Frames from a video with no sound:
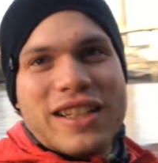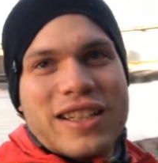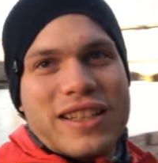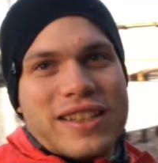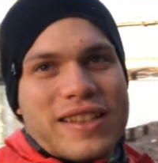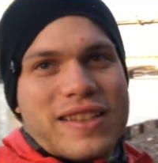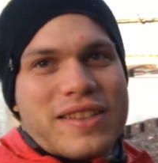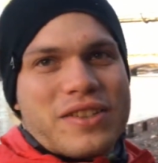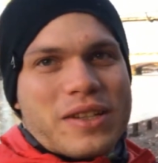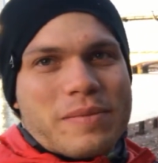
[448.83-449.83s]

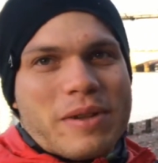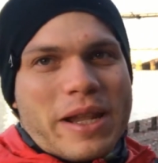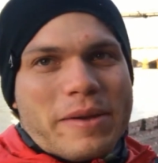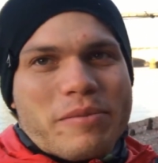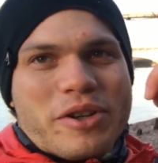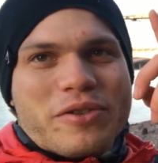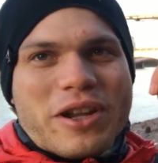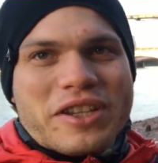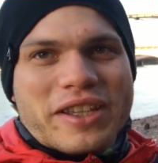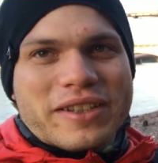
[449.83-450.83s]
It's just Millennium Bridge
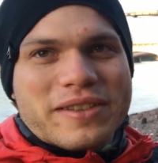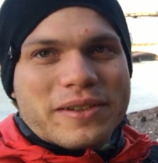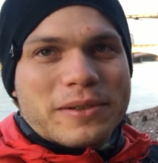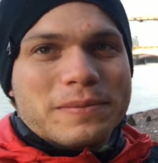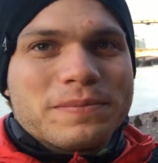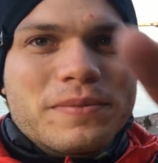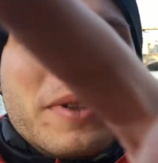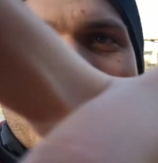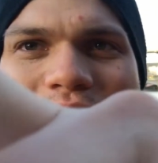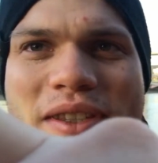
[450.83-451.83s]
right here, so let
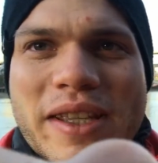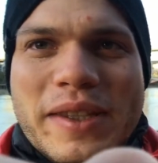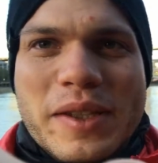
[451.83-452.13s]
me just get